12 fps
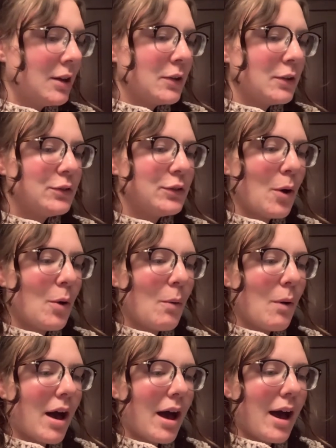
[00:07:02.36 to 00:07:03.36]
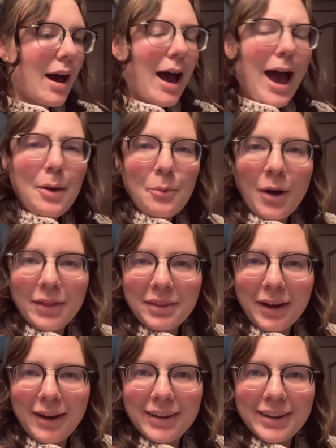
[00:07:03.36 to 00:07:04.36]
So I want the
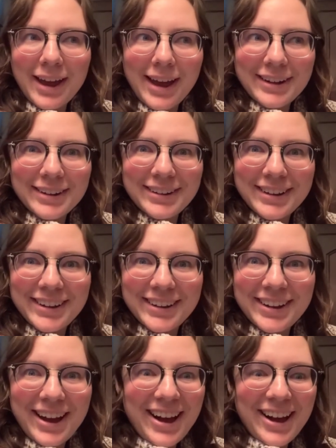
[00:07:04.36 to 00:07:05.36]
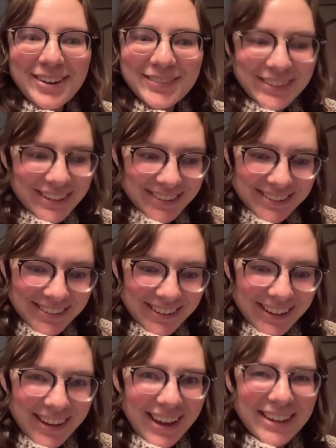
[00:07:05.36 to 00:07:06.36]
unedited,
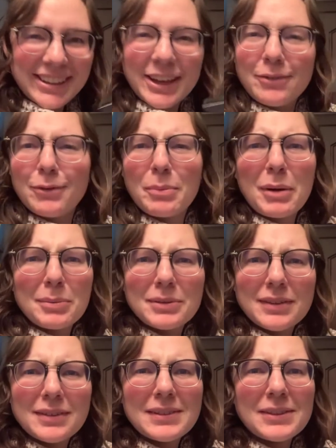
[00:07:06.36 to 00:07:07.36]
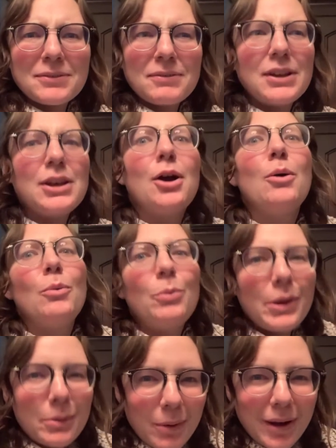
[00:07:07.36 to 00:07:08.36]
obviously. And like for purposes of this video,
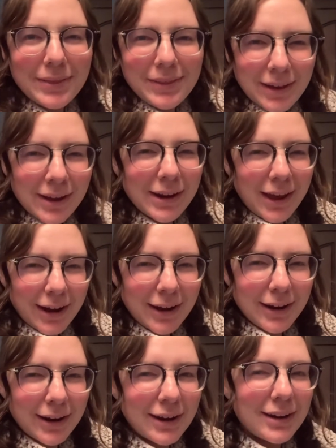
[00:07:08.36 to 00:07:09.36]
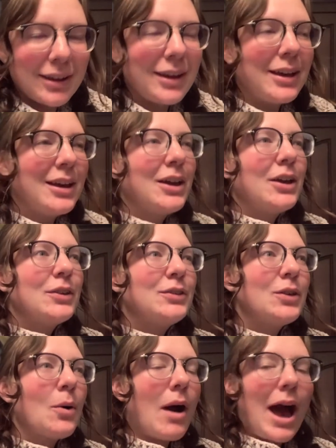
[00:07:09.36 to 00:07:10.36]
we want the unedited.
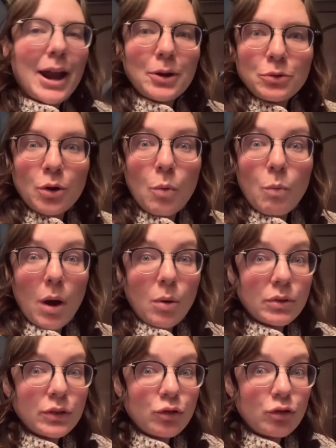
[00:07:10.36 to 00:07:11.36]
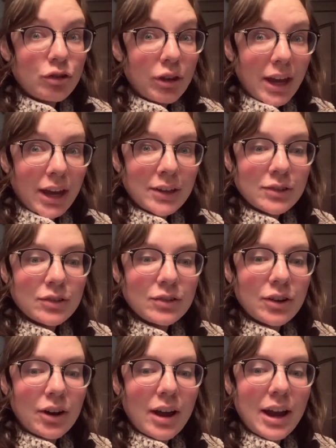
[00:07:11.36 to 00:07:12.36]
So I don't know what was changed
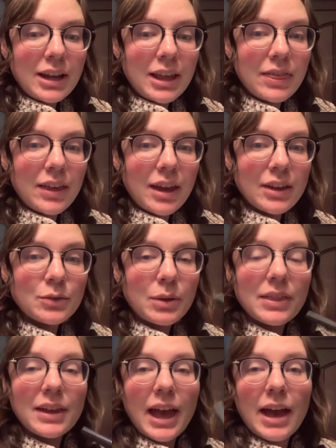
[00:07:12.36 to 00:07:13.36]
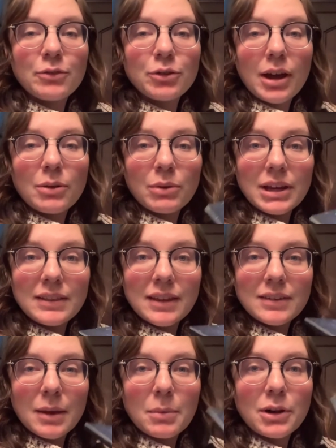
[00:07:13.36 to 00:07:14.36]
or anything. So I think after I read
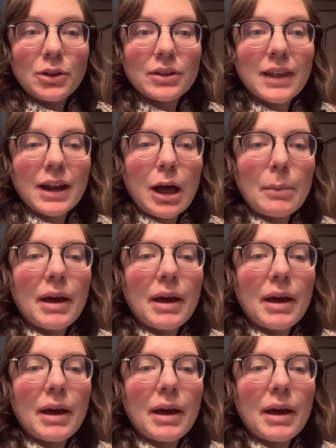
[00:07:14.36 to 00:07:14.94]
this, I'm going to look that up.